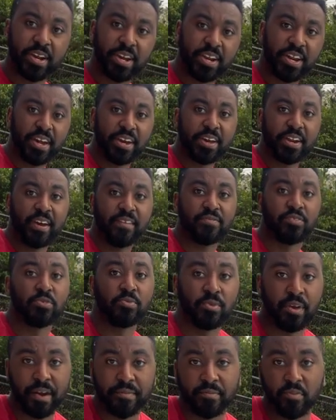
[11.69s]
good night, good
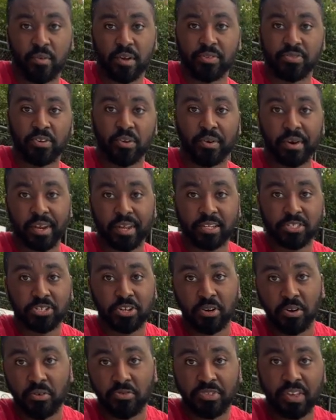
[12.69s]
afternoon, everyone. So it is
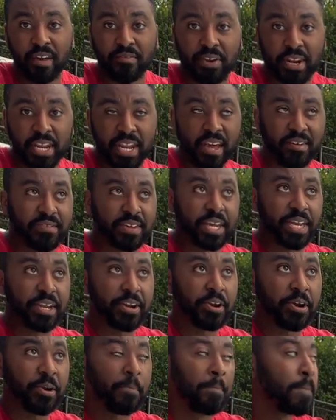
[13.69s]
your host, Kevin the
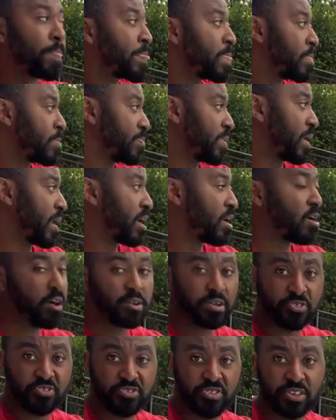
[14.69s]
Navigator. Now, on
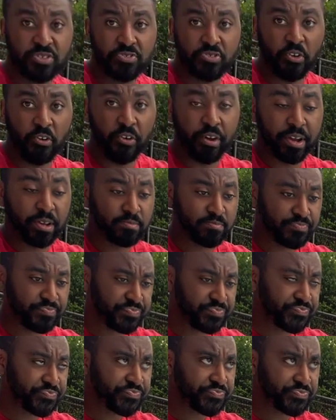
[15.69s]
the sea story,
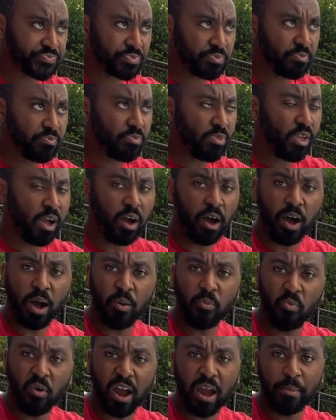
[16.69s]

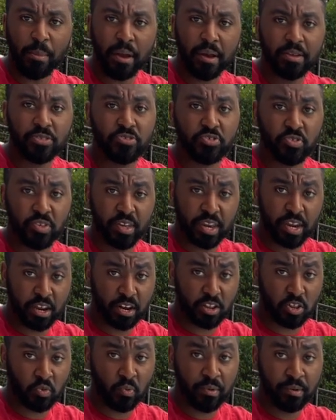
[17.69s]
um, why am I sitting in
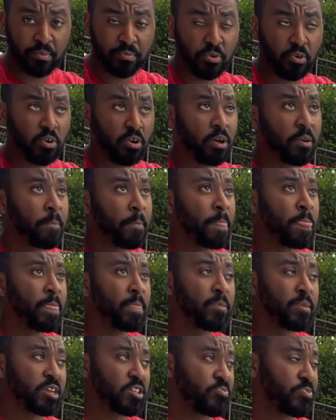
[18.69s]
a swimming pool?
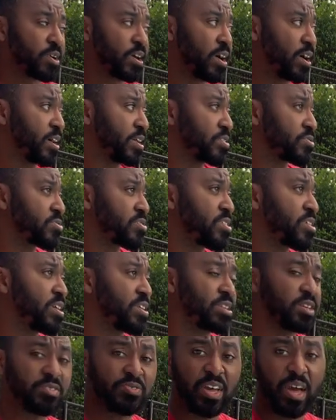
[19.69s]
Is because
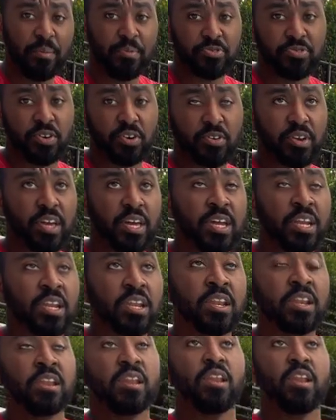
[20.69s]
in this episode
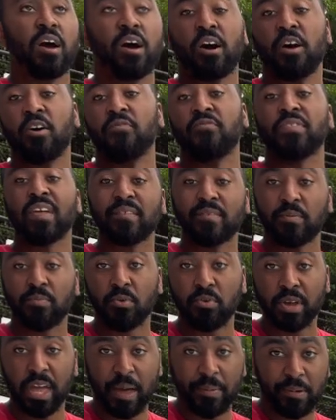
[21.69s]
of Navy
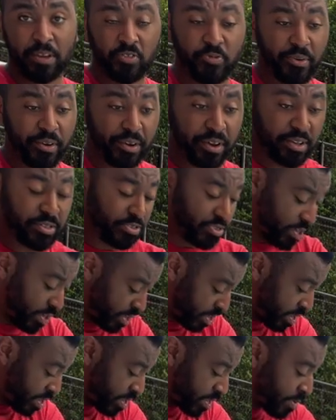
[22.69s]
Boot Camp Experience,
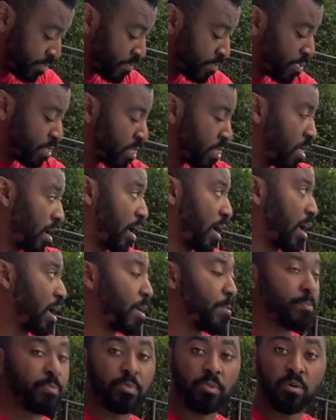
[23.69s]

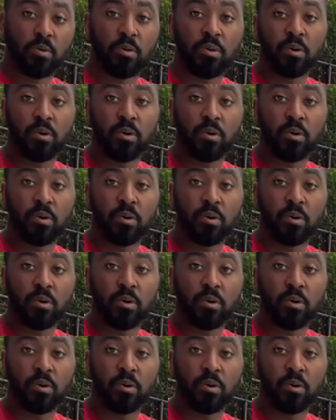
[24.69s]
um,